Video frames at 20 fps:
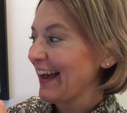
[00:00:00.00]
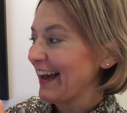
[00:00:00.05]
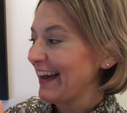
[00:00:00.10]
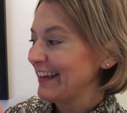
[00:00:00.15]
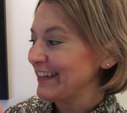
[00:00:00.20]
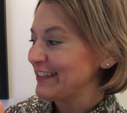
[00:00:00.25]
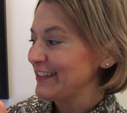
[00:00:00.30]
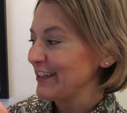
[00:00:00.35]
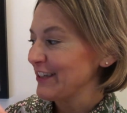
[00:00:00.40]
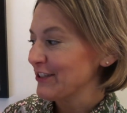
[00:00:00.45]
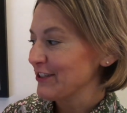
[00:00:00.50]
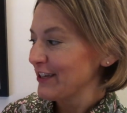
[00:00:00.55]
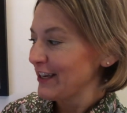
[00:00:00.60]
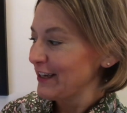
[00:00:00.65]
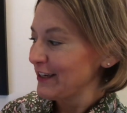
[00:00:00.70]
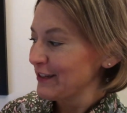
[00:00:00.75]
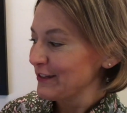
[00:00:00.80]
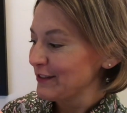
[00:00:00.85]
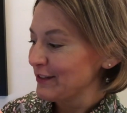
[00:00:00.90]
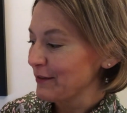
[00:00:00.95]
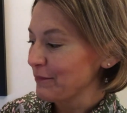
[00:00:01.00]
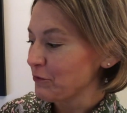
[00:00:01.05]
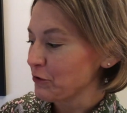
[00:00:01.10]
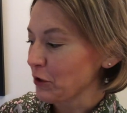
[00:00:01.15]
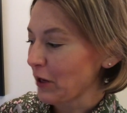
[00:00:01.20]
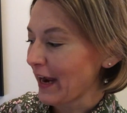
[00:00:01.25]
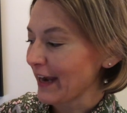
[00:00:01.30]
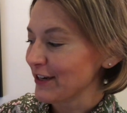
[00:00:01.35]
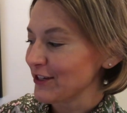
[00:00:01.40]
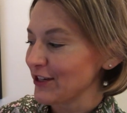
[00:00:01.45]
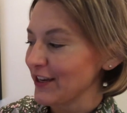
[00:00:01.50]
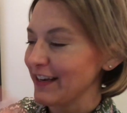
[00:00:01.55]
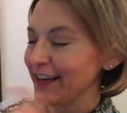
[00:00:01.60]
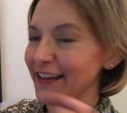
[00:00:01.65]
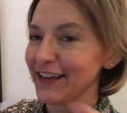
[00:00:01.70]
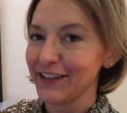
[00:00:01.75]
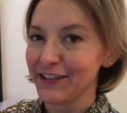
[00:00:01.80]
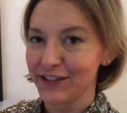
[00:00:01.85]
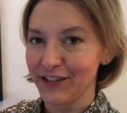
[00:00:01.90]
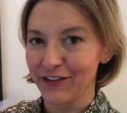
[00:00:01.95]
addition,
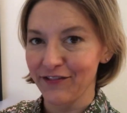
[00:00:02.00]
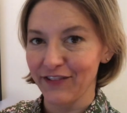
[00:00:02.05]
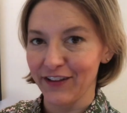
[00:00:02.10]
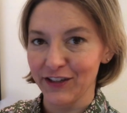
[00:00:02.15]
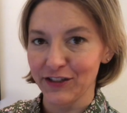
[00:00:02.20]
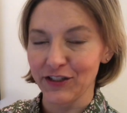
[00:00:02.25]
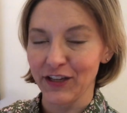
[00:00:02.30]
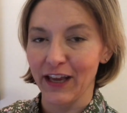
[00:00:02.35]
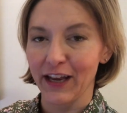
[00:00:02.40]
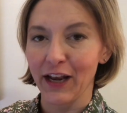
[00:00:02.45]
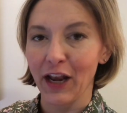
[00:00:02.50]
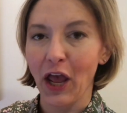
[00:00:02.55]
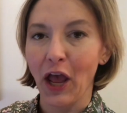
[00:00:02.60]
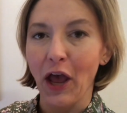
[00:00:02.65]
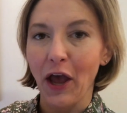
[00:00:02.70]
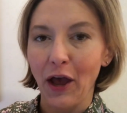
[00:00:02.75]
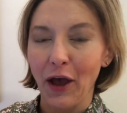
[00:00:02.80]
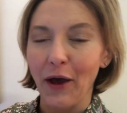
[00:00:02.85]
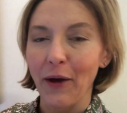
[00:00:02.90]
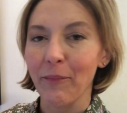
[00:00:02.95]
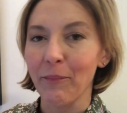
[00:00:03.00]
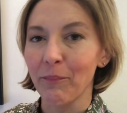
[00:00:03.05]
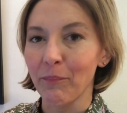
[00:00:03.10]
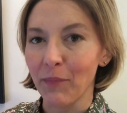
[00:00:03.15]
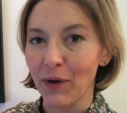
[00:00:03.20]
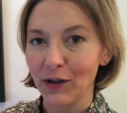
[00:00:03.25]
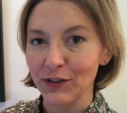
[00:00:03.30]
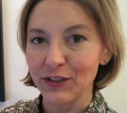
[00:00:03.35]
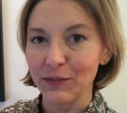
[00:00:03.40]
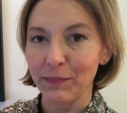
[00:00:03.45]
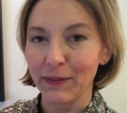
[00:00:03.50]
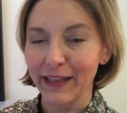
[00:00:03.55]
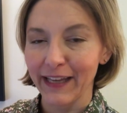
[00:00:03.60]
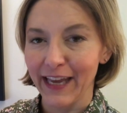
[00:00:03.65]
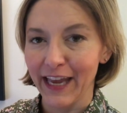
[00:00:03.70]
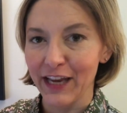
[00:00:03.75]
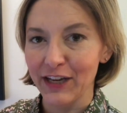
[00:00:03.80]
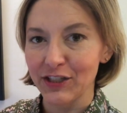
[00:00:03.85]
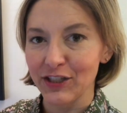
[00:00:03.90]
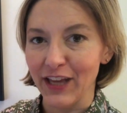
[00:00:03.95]
subtraction, division,
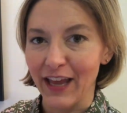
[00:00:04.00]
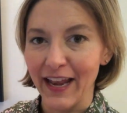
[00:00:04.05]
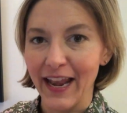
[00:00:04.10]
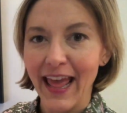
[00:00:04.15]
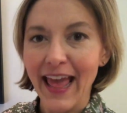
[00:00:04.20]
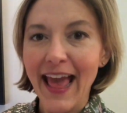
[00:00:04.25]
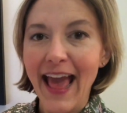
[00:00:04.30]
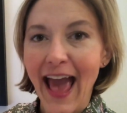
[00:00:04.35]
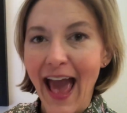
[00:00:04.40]
multiplication.